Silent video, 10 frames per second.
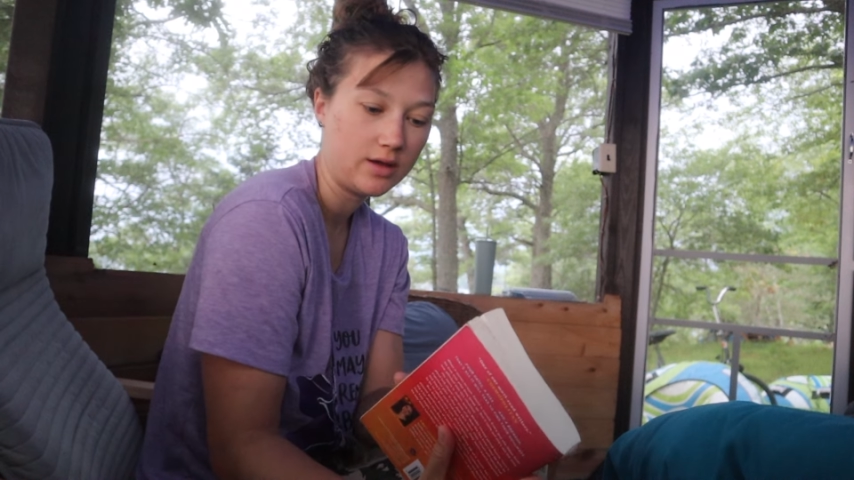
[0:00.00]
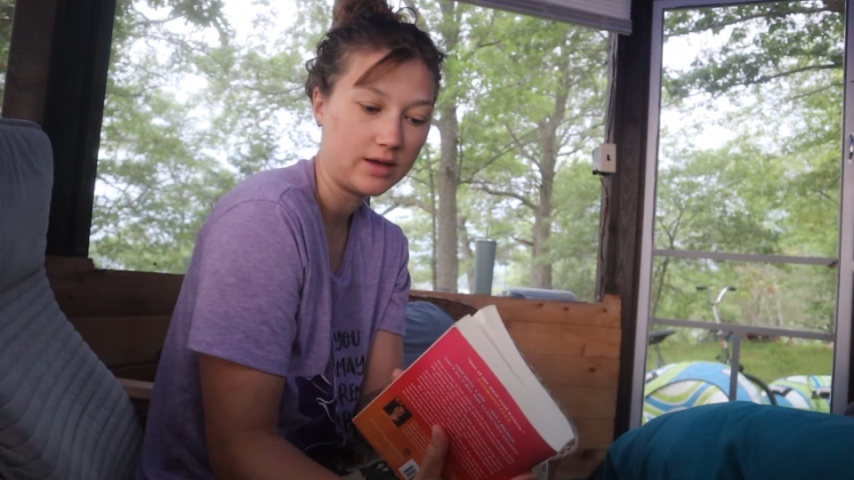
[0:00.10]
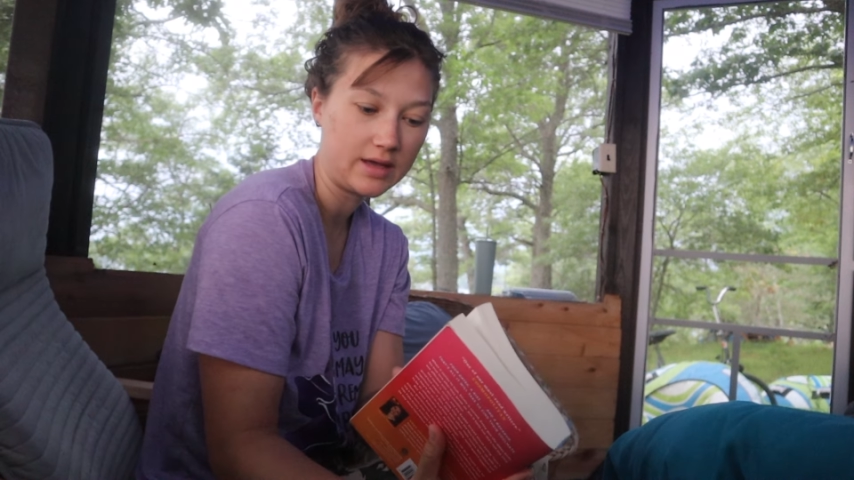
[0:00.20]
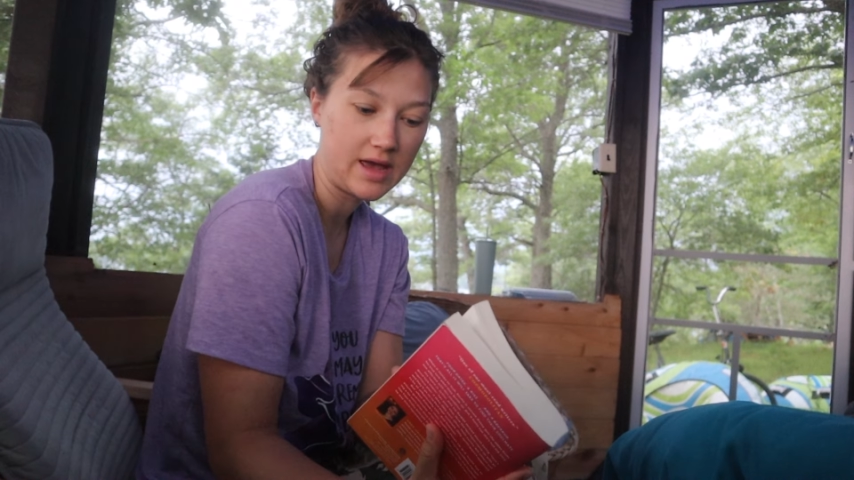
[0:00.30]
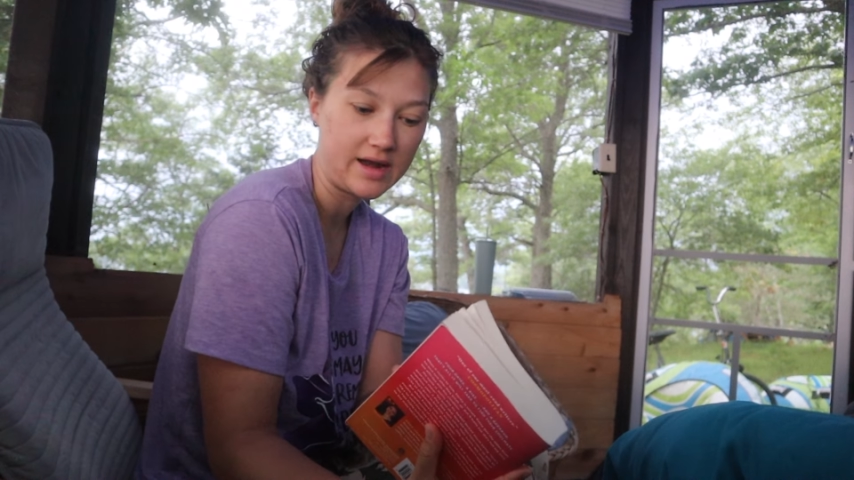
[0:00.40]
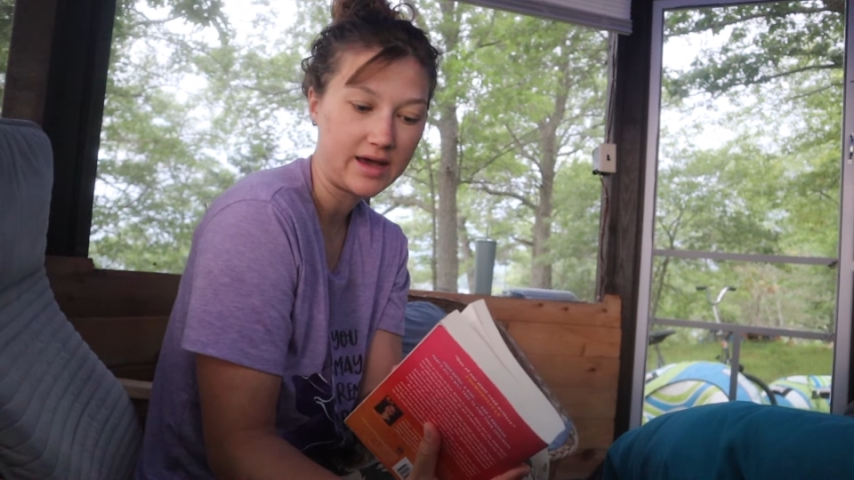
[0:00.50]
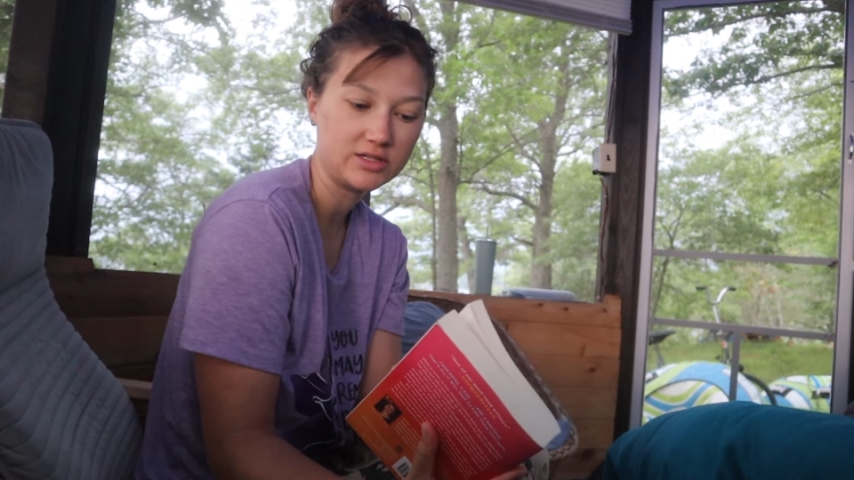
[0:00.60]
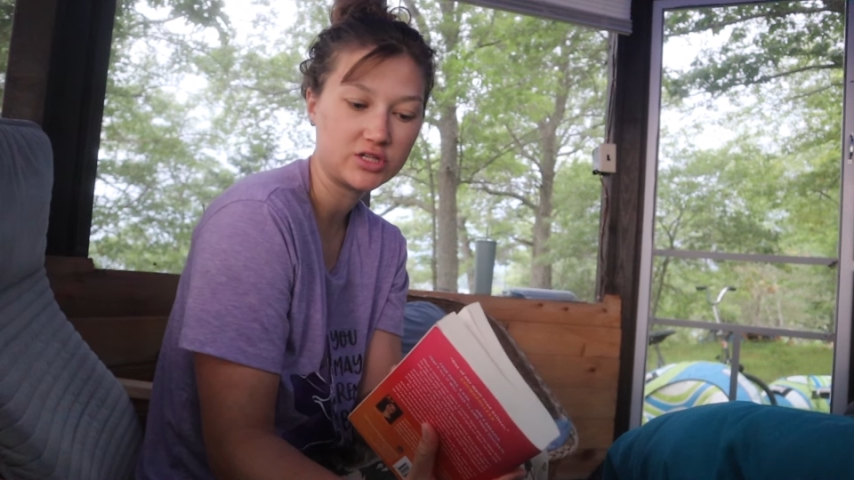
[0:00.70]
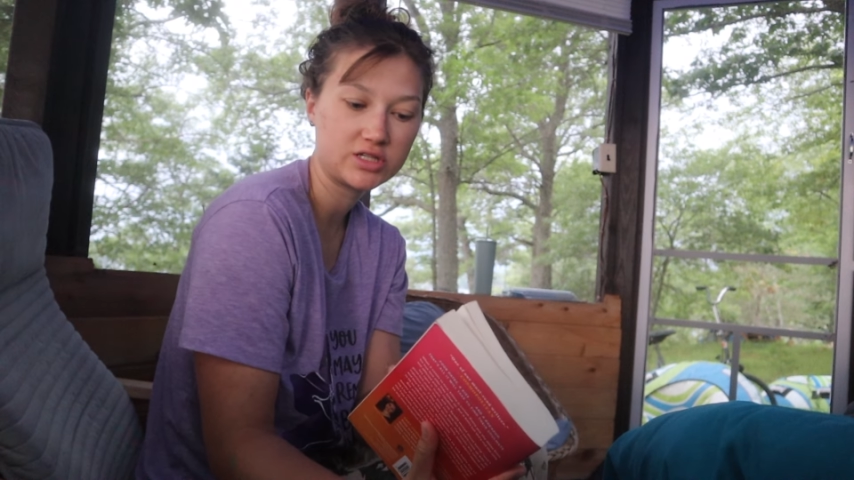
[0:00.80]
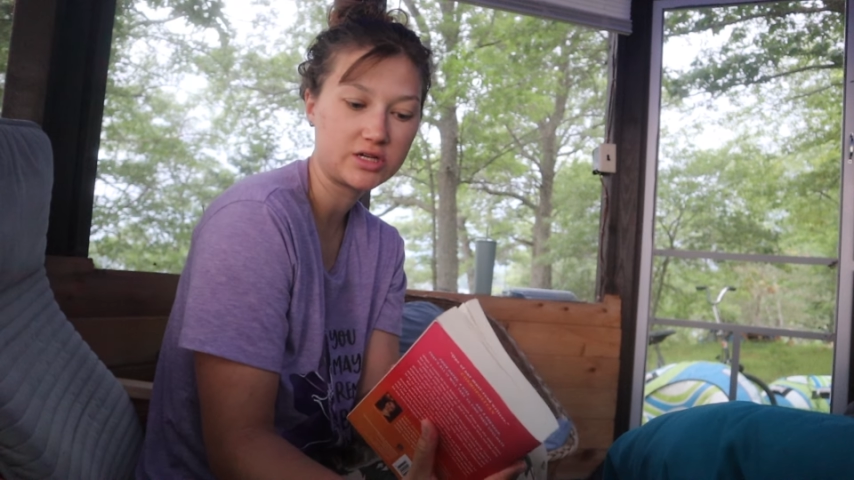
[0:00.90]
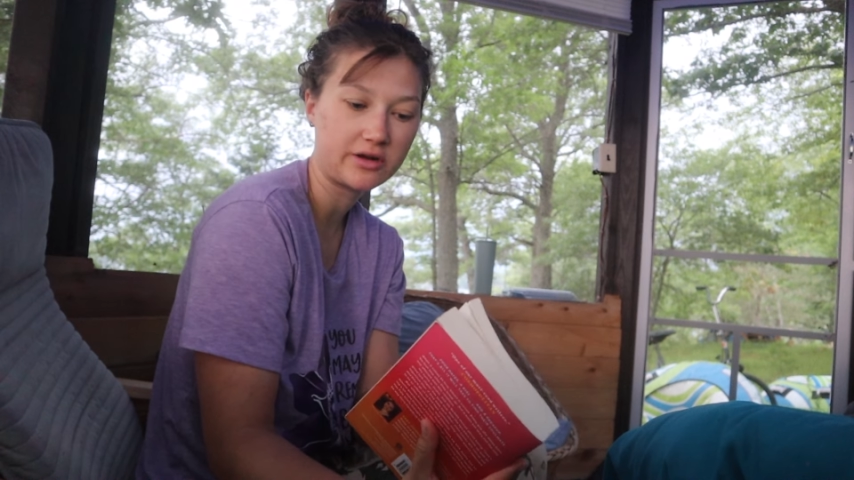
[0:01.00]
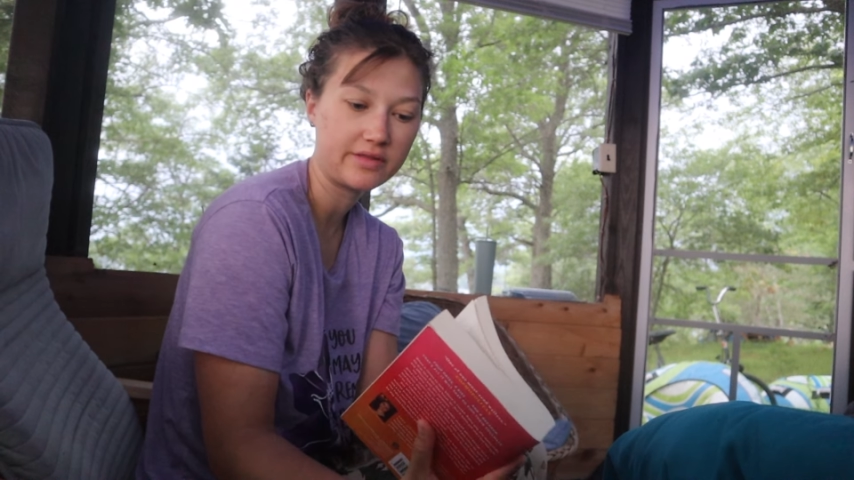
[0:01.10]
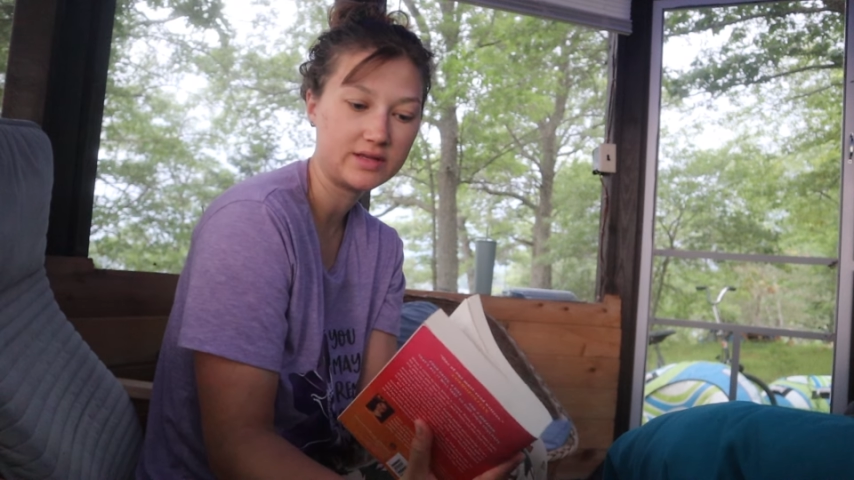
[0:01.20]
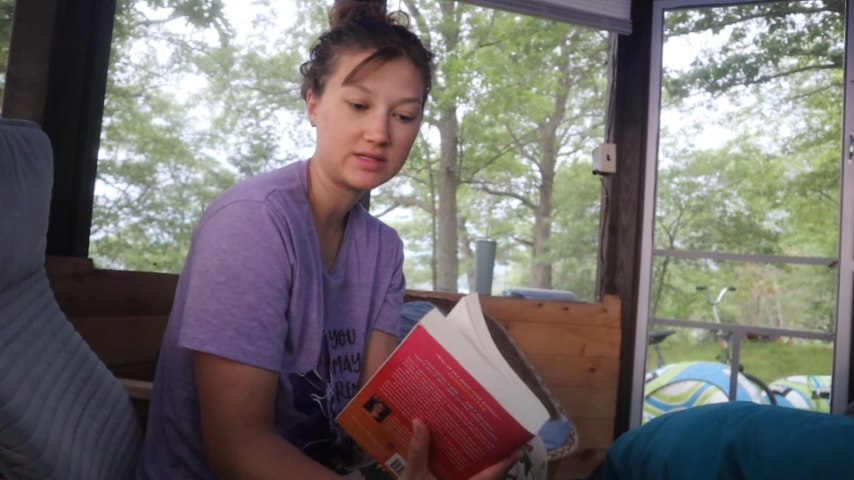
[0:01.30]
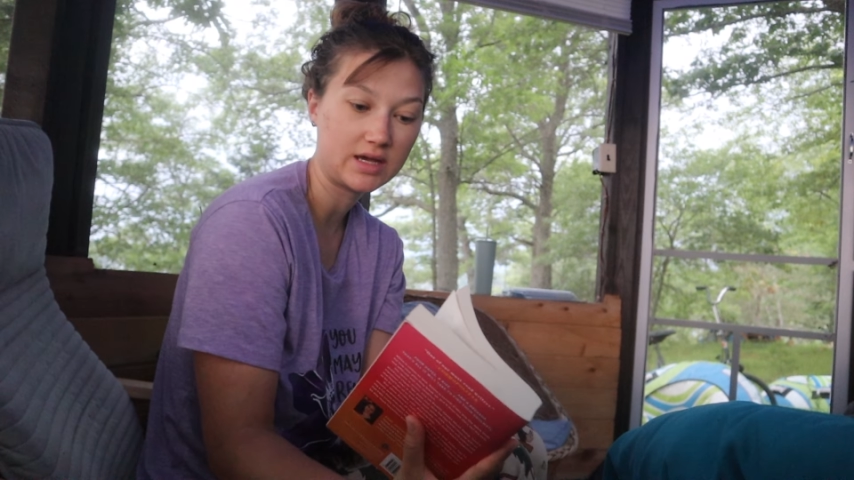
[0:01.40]
again, I just
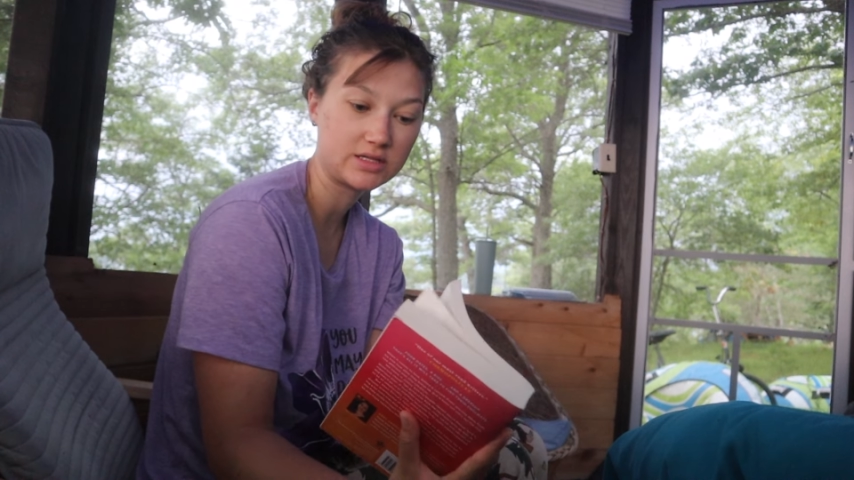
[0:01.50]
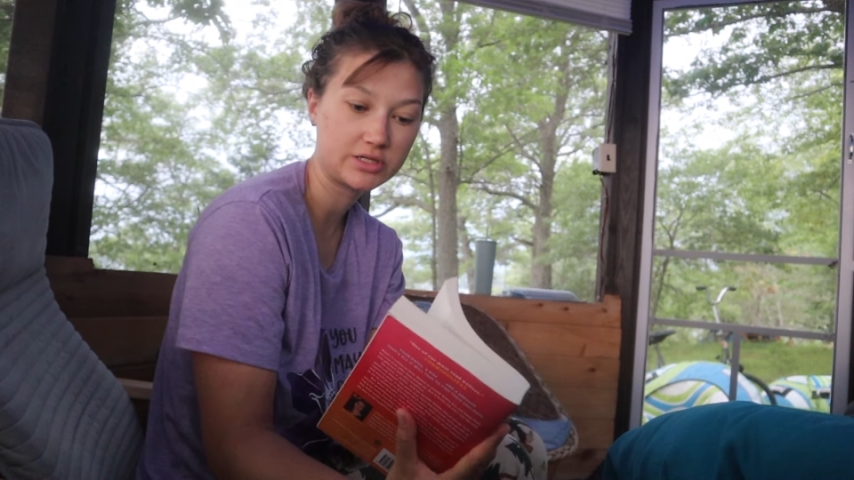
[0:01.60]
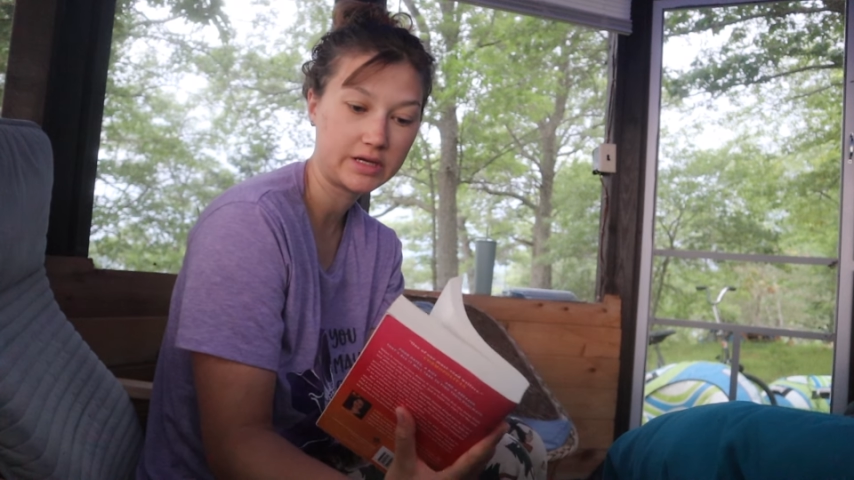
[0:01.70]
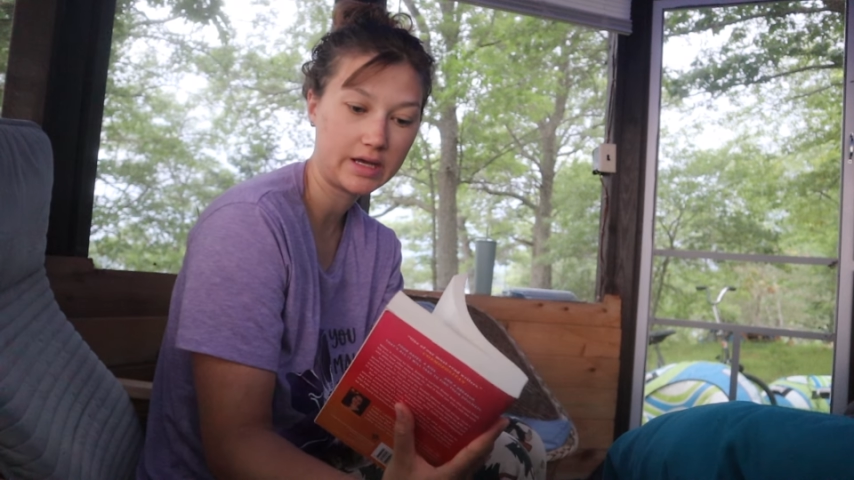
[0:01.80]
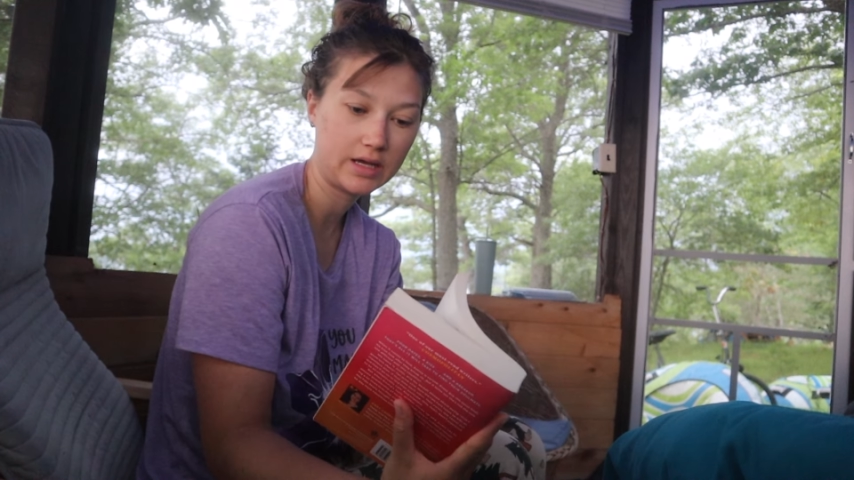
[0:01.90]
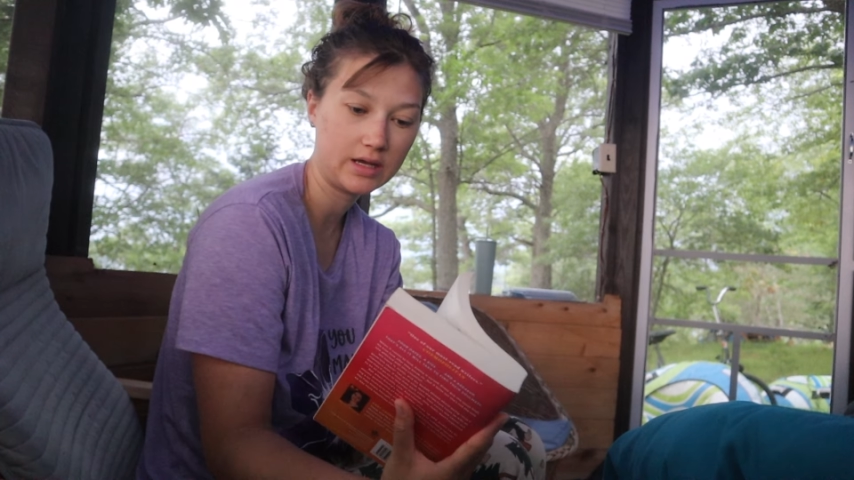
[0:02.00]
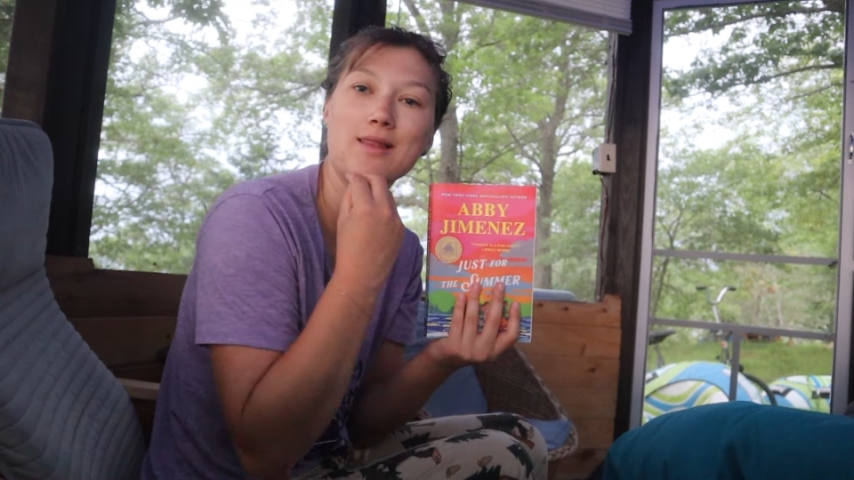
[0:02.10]
started this yesterday.